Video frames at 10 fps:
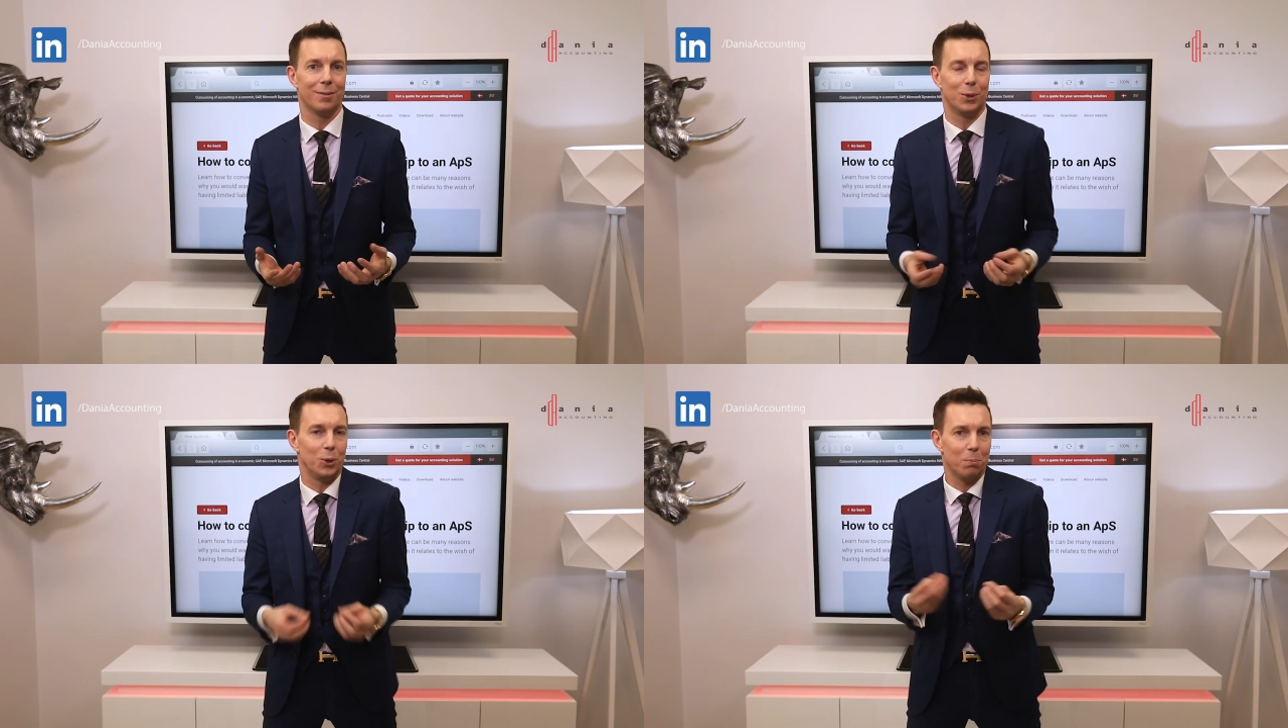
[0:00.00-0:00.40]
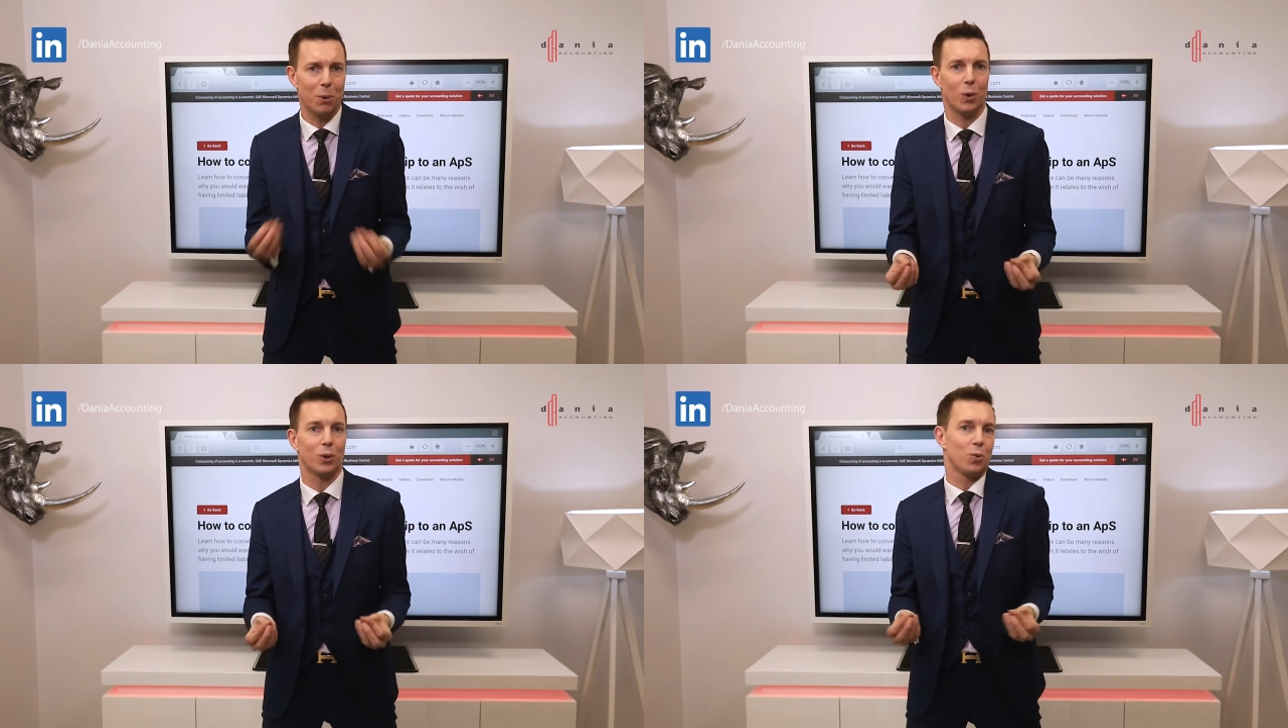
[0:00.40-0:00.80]
the number
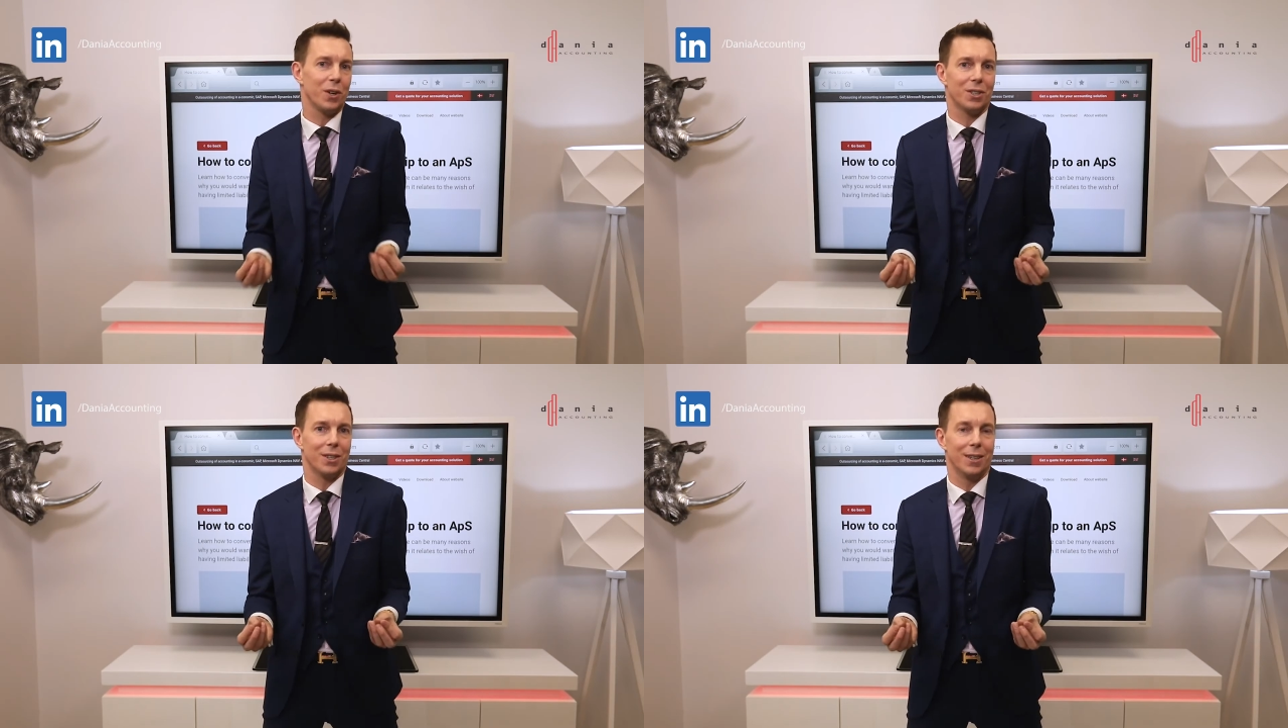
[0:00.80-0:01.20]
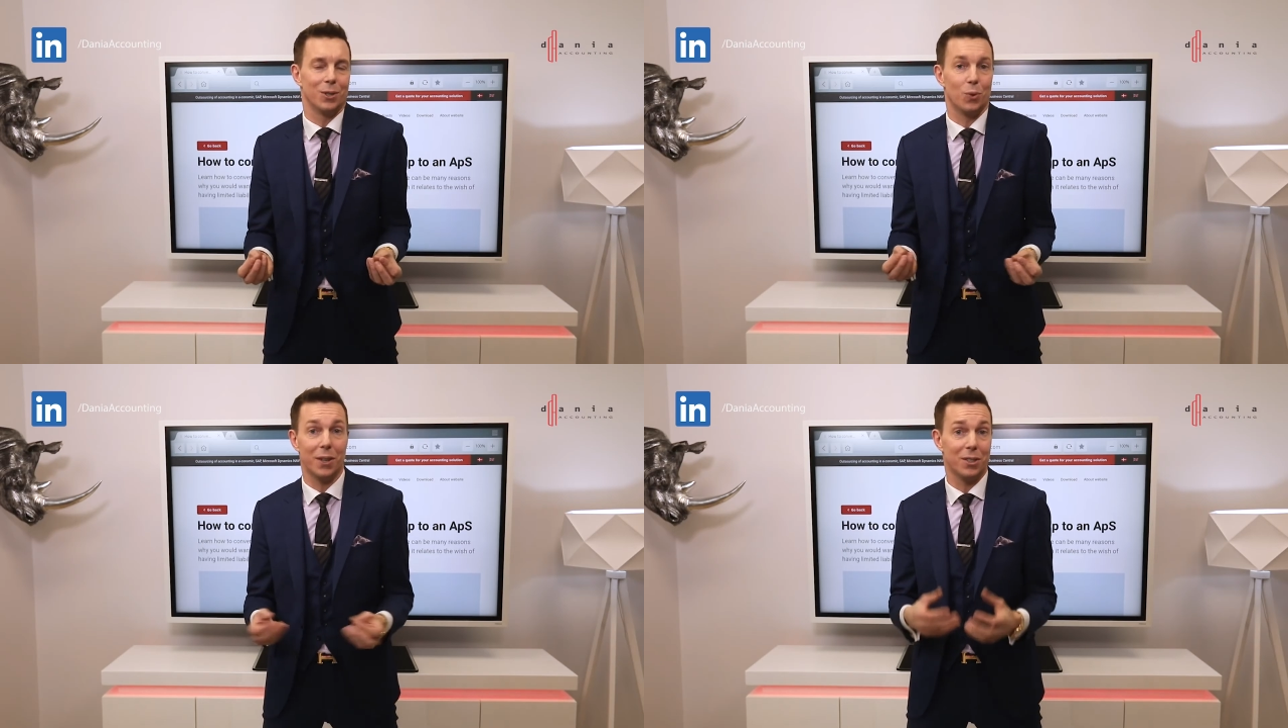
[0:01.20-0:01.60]
one question is,
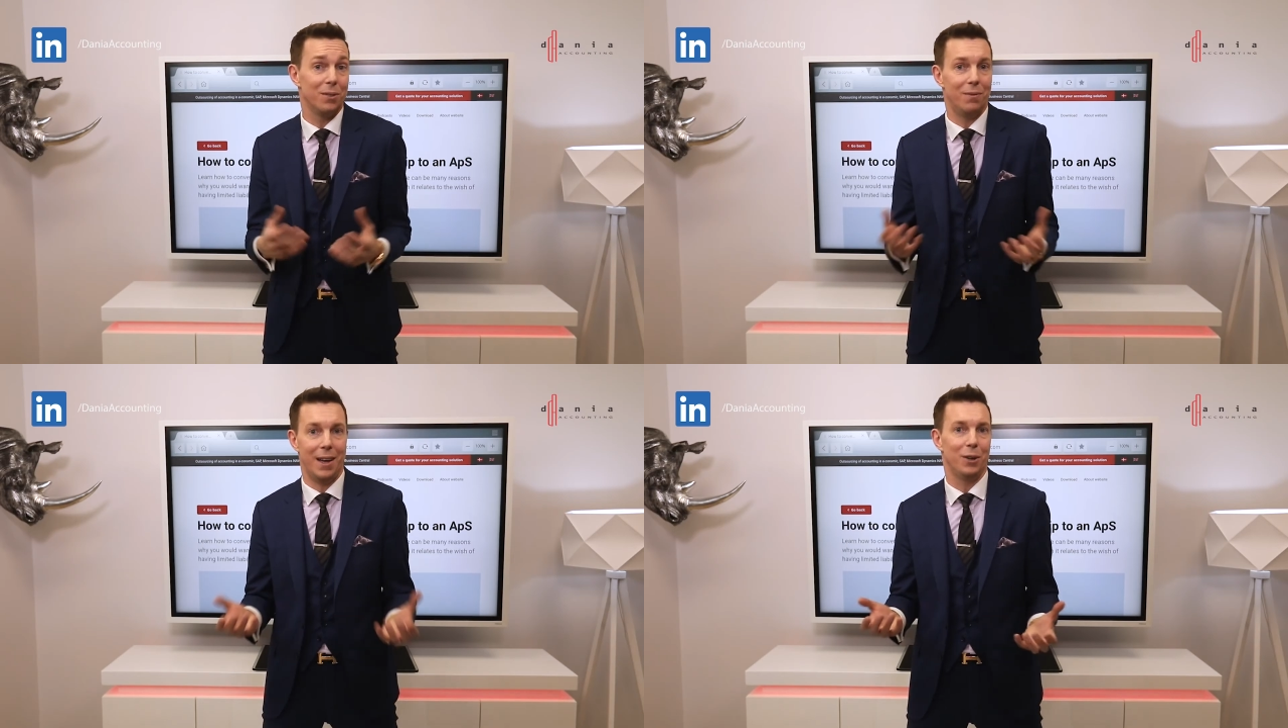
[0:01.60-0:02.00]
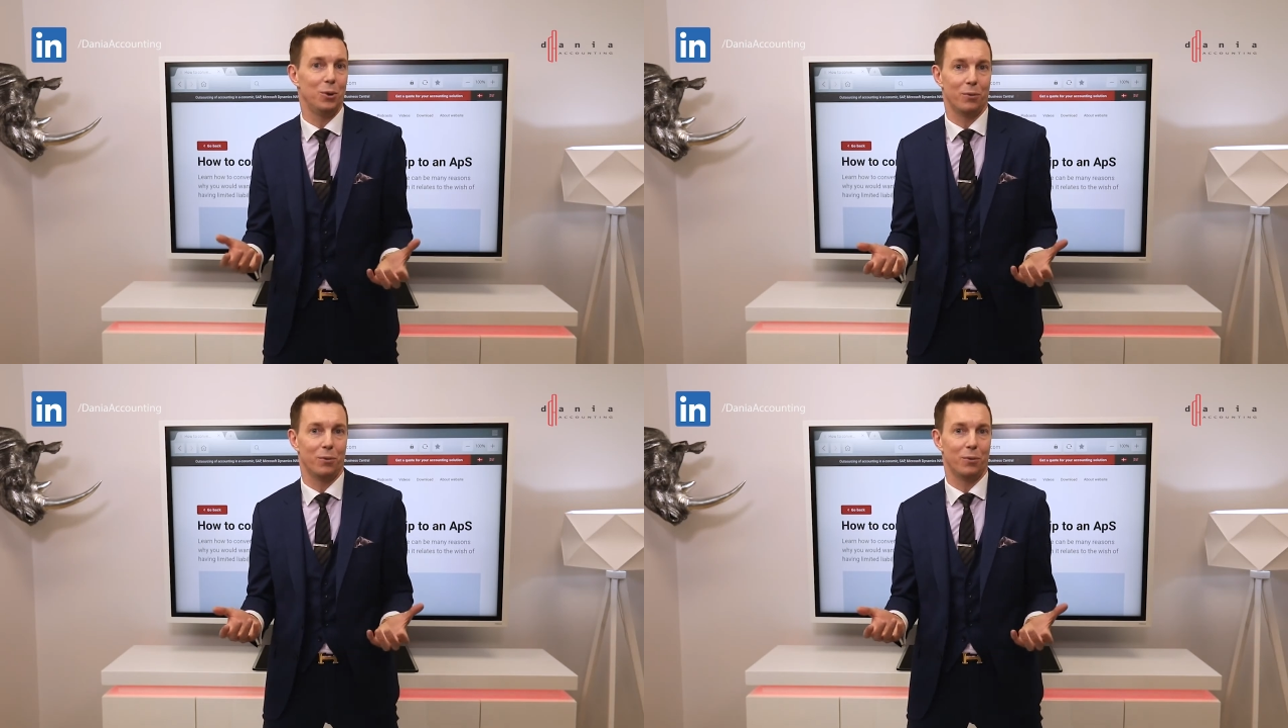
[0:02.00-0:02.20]
what is the value